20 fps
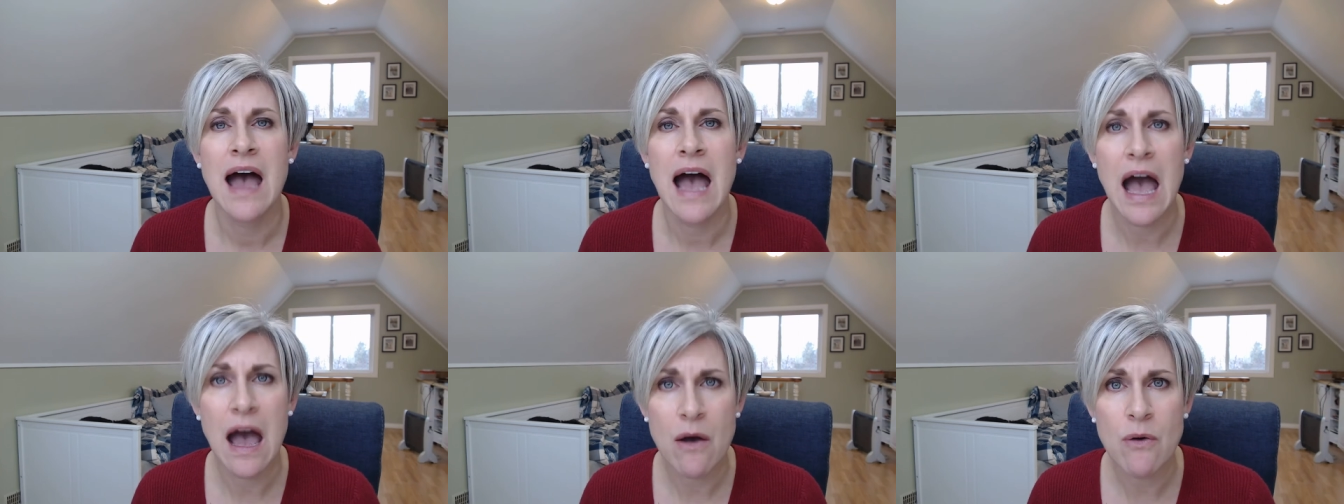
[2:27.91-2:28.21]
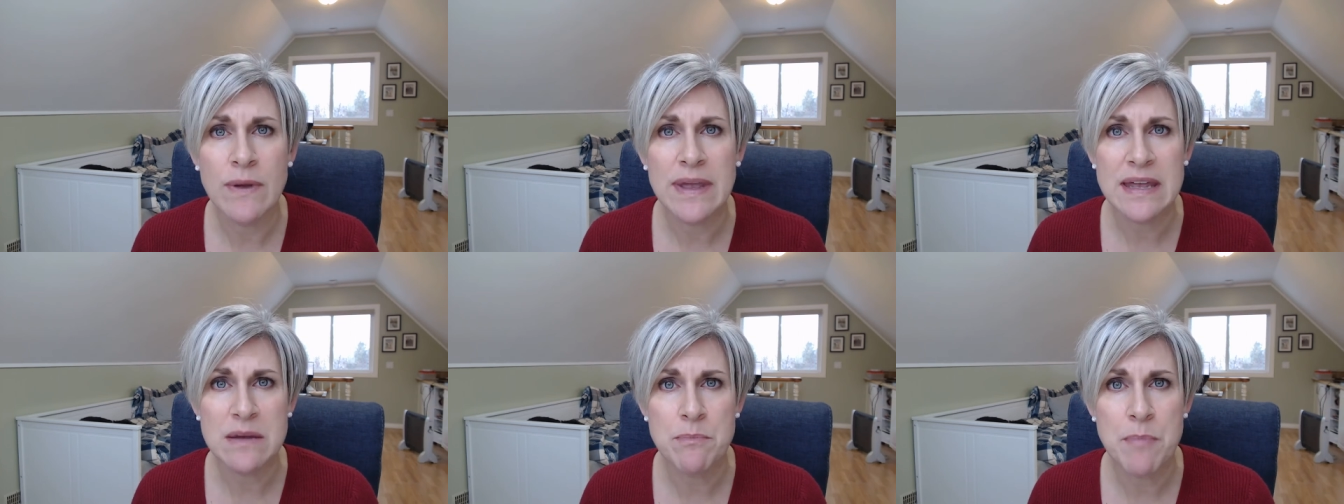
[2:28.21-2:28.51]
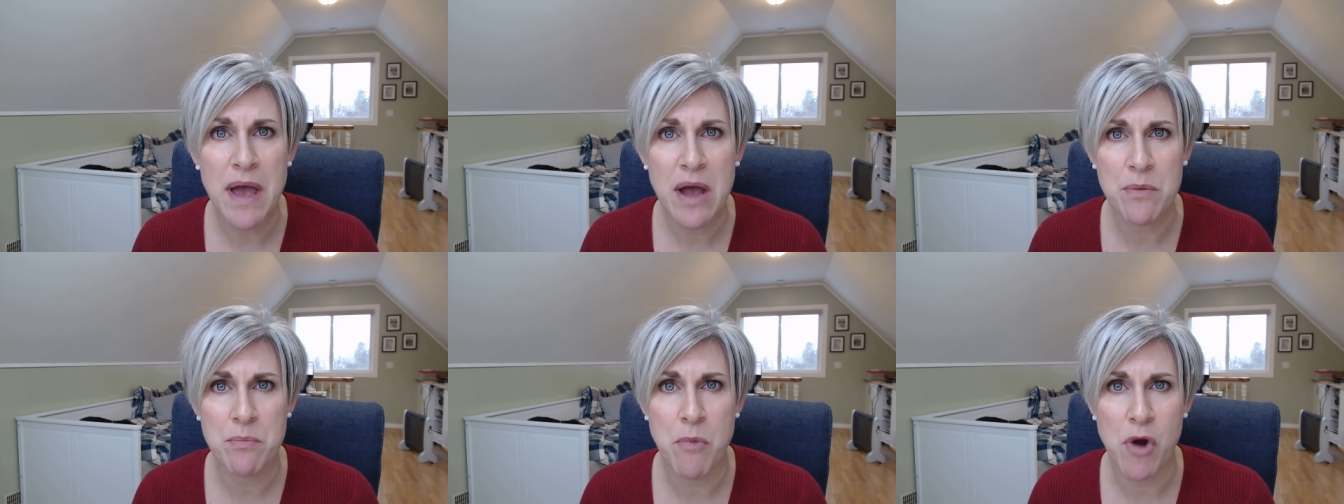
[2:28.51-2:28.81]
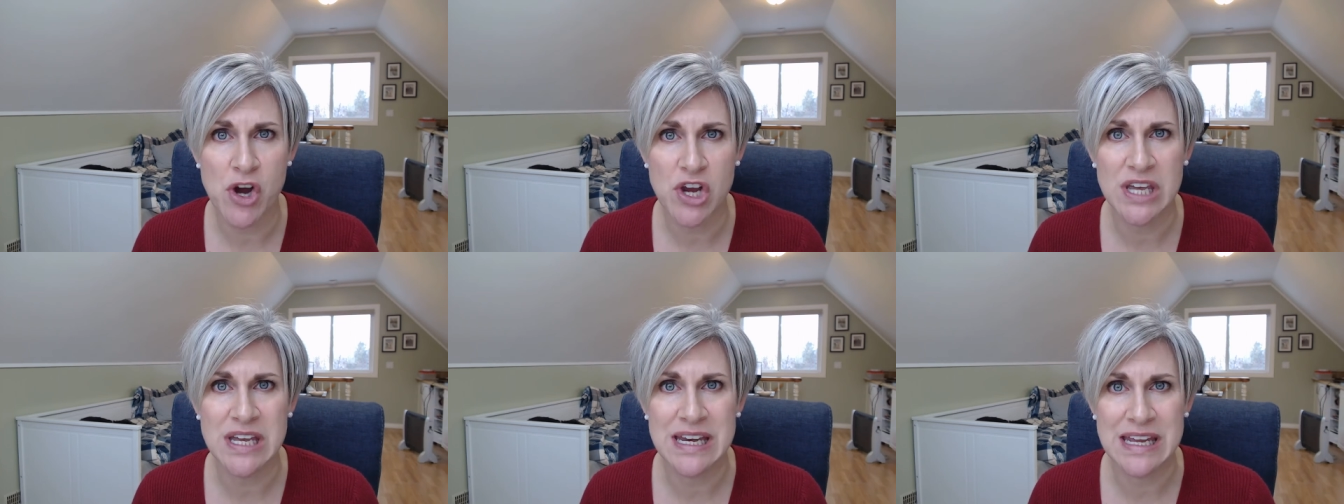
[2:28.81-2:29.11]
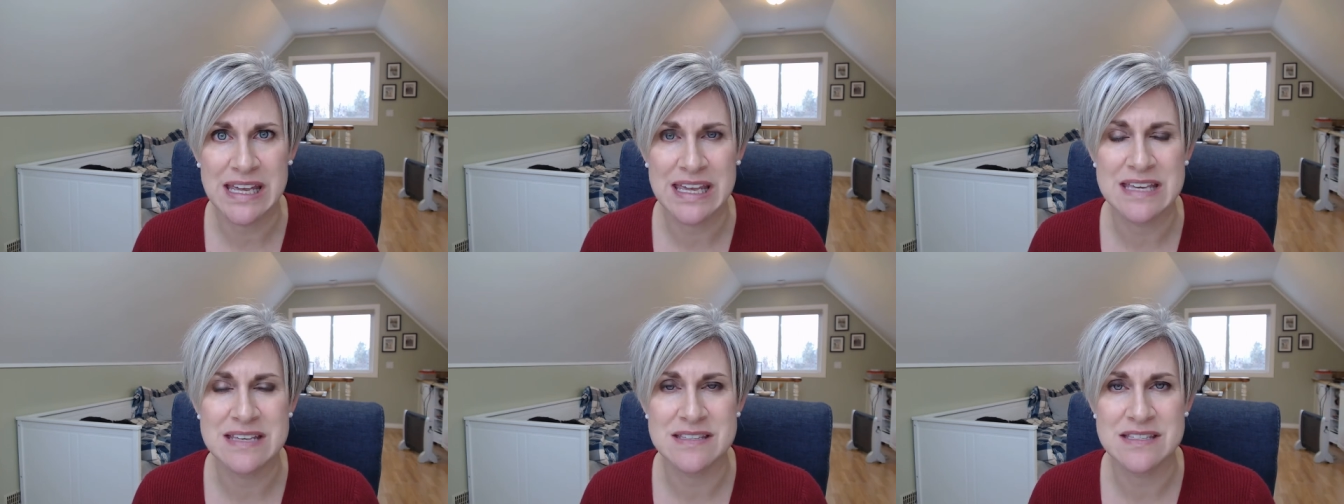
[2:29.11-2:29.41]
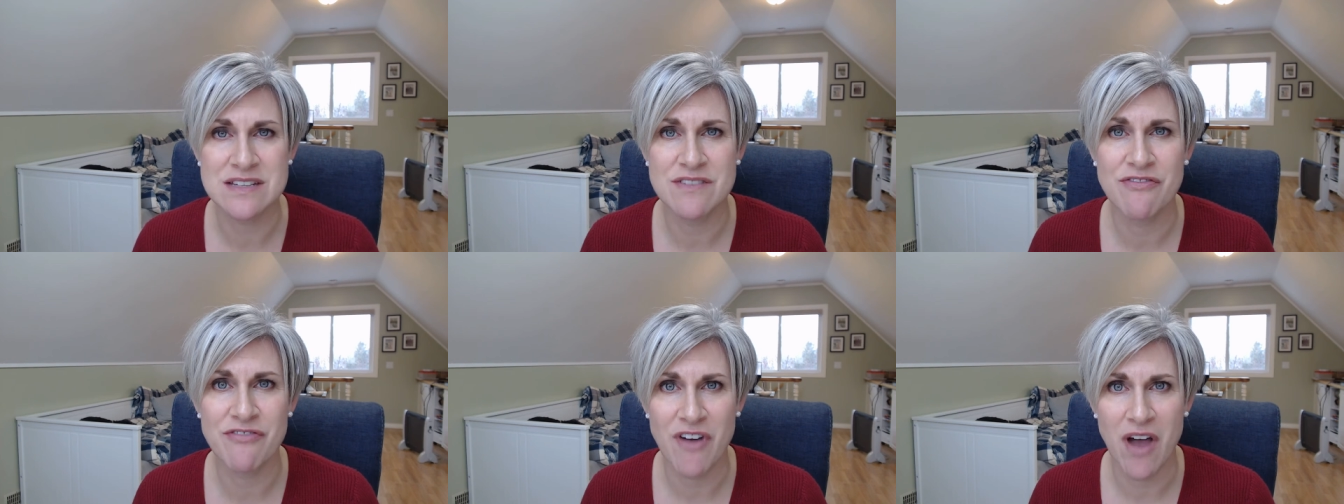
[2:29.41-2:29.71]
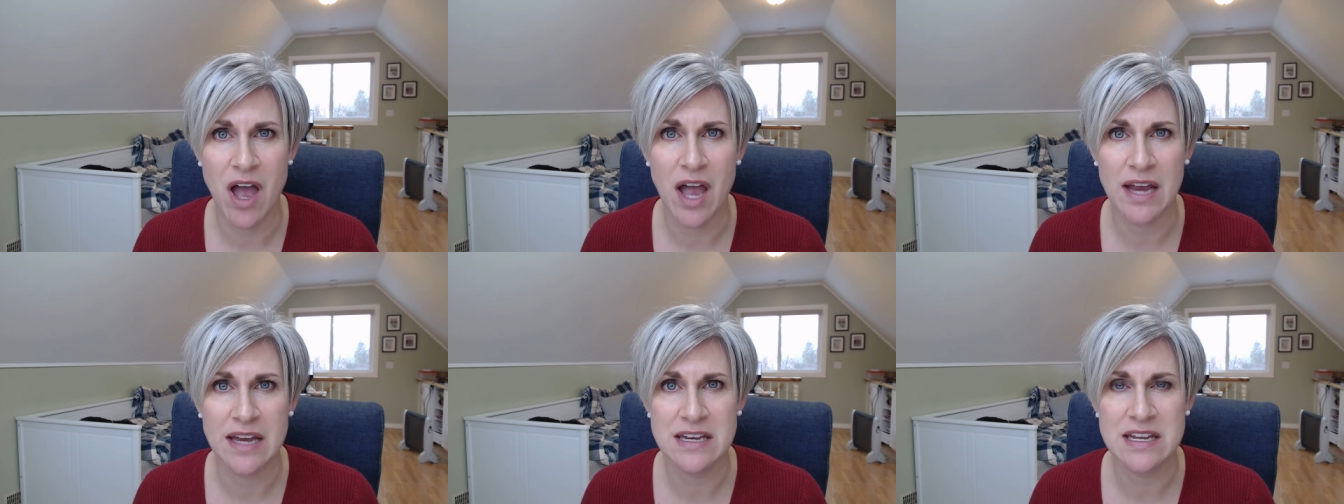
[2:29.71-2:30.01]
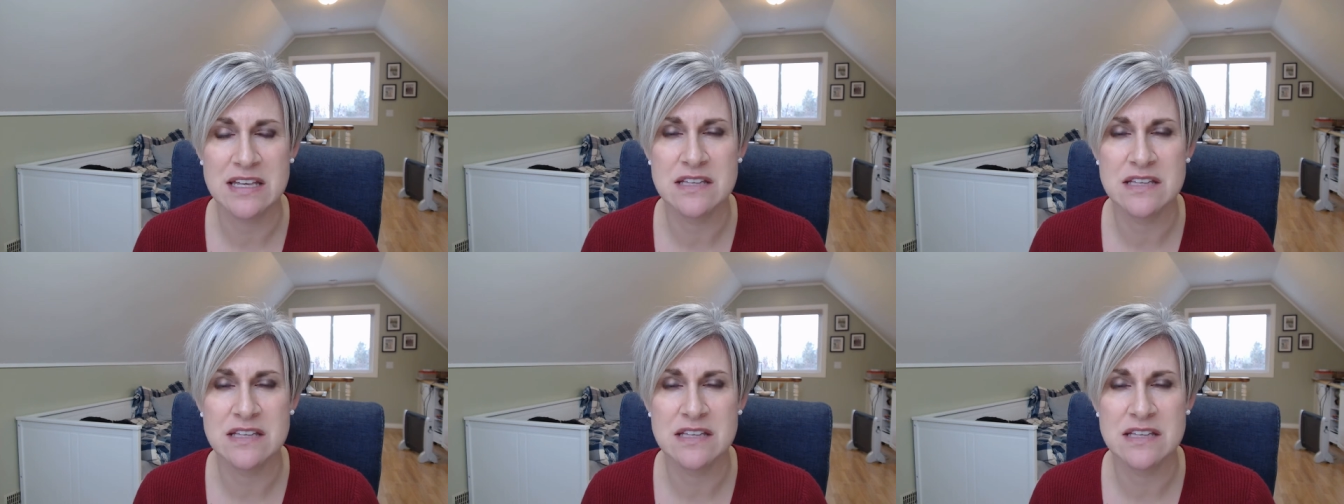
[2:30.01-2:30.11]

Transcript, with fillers: How inbound marketing is defined